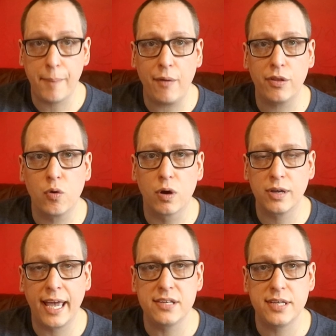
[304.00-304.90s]
about the
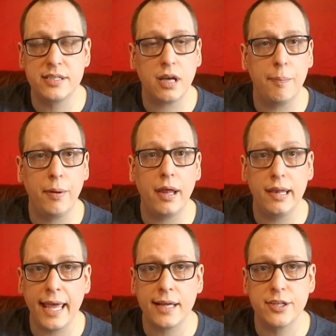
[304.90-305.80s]
court cases, I'll put
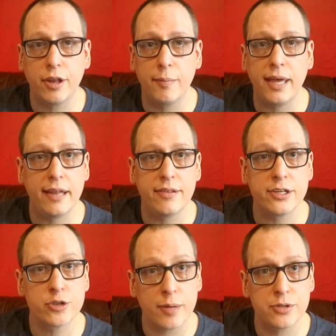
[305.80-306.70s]
a link to them in
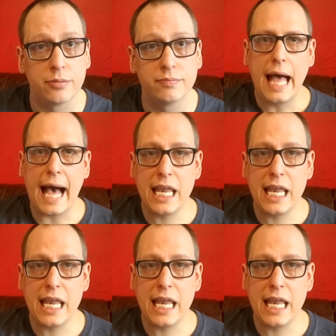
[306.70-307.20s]
the description.